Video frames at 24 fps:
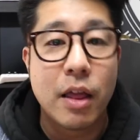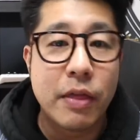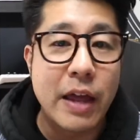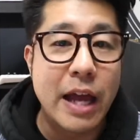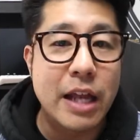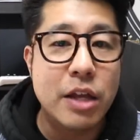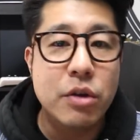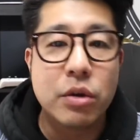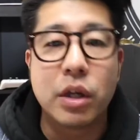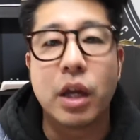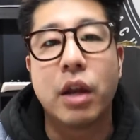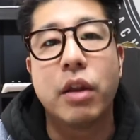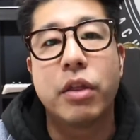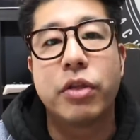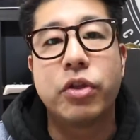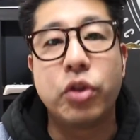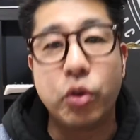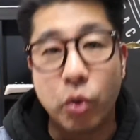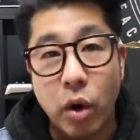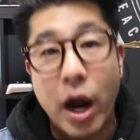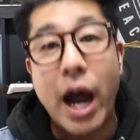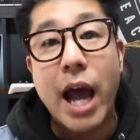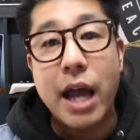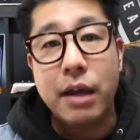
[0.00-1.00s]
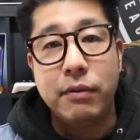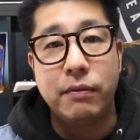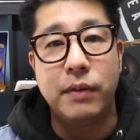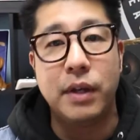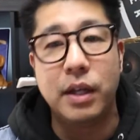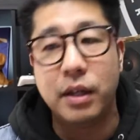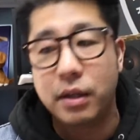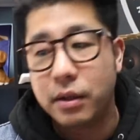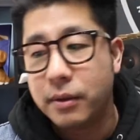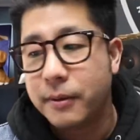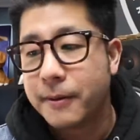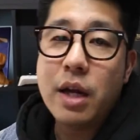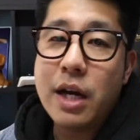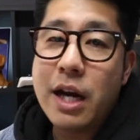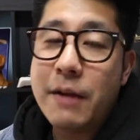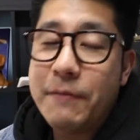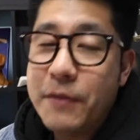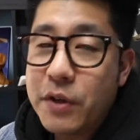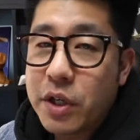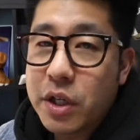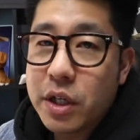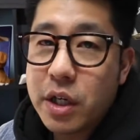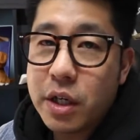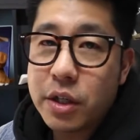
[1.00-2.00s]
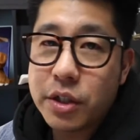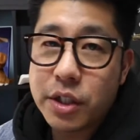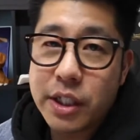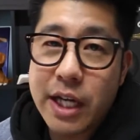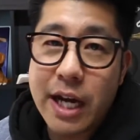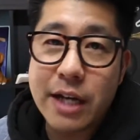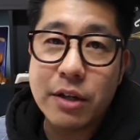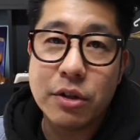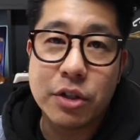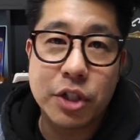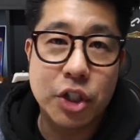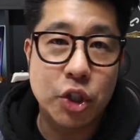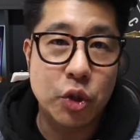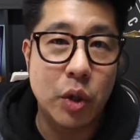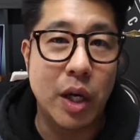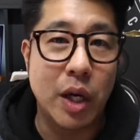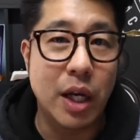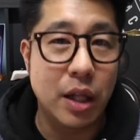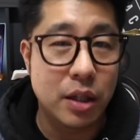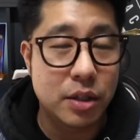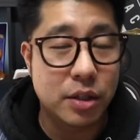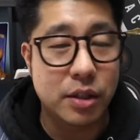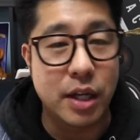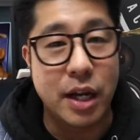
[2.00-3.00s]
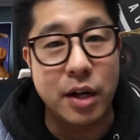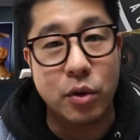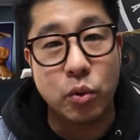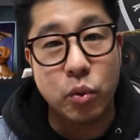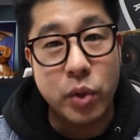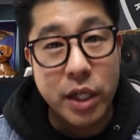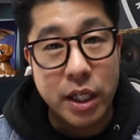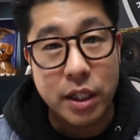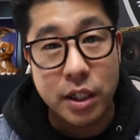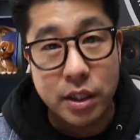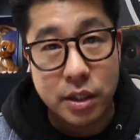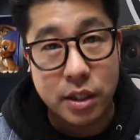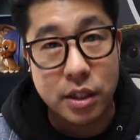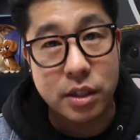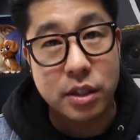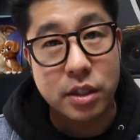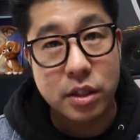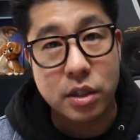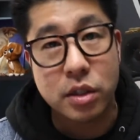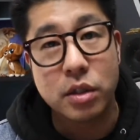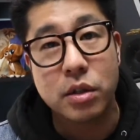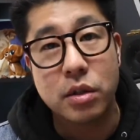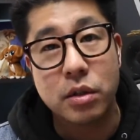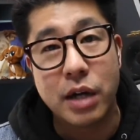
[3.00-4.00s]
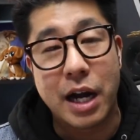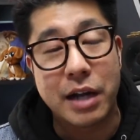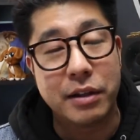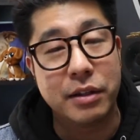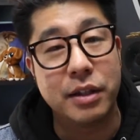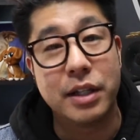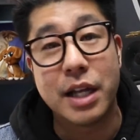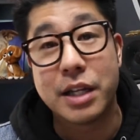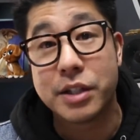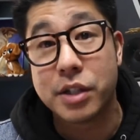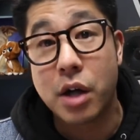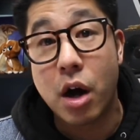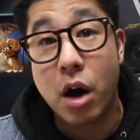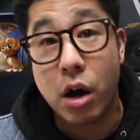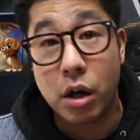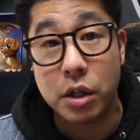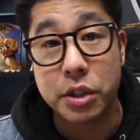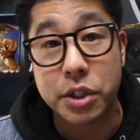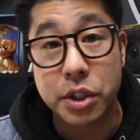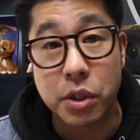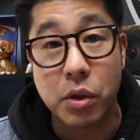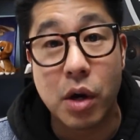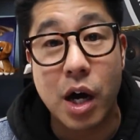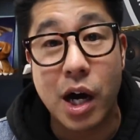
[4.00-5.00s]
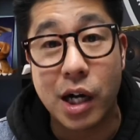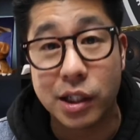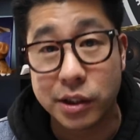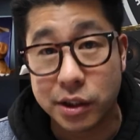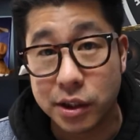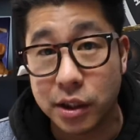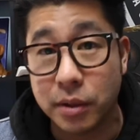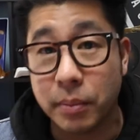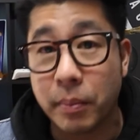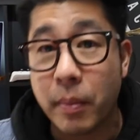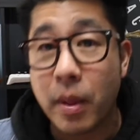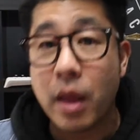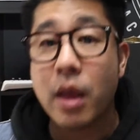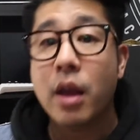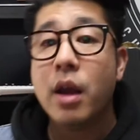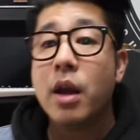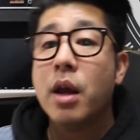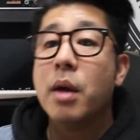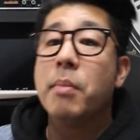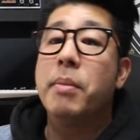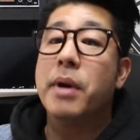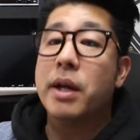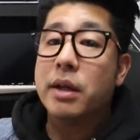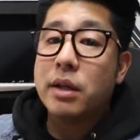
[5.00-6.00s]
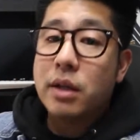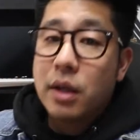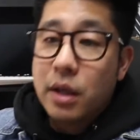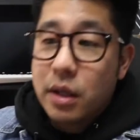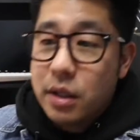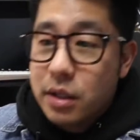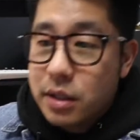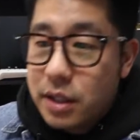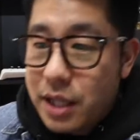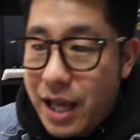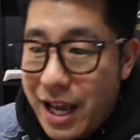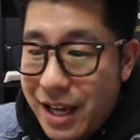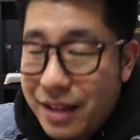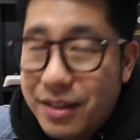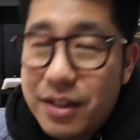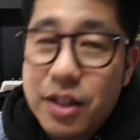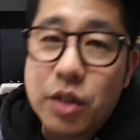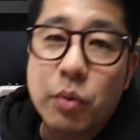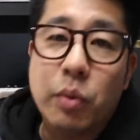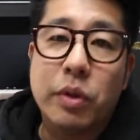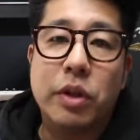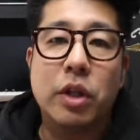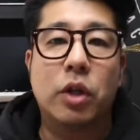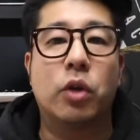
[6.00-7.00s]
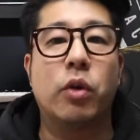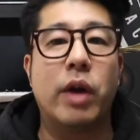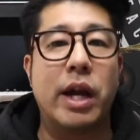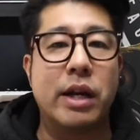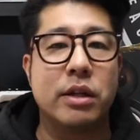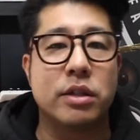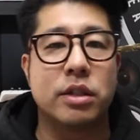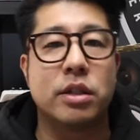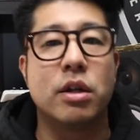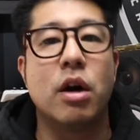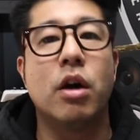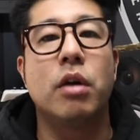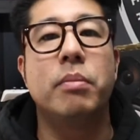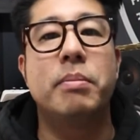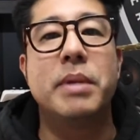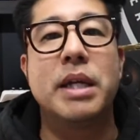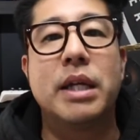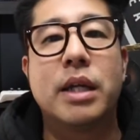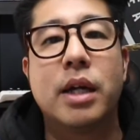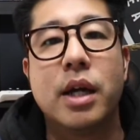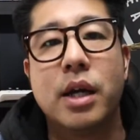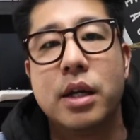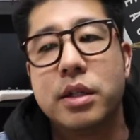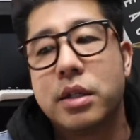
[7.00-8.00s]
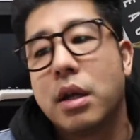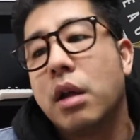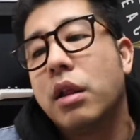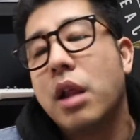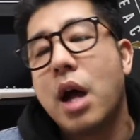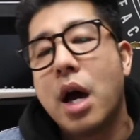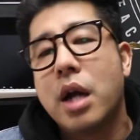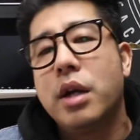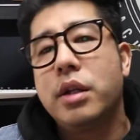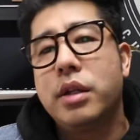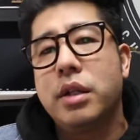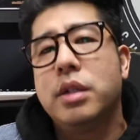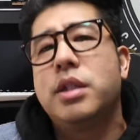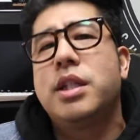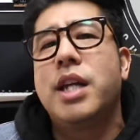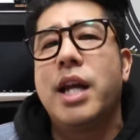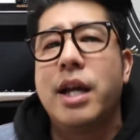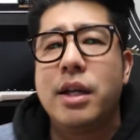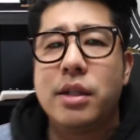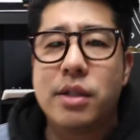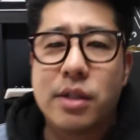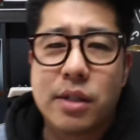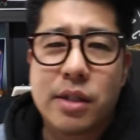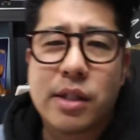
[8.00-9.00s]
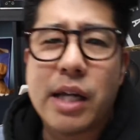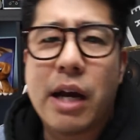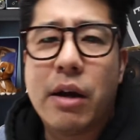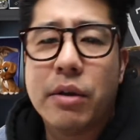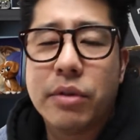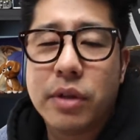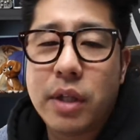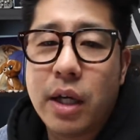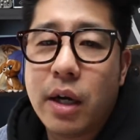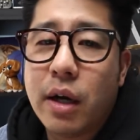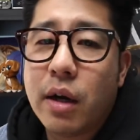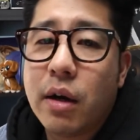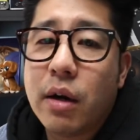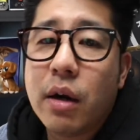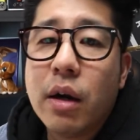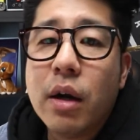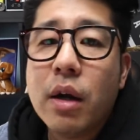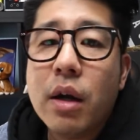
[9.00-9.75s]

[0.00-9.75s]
that you can thrive in. And if you can understand your strengths and weaknesses too, I think that's also awesome. But take this with a grain of salt because a lot of the tests out there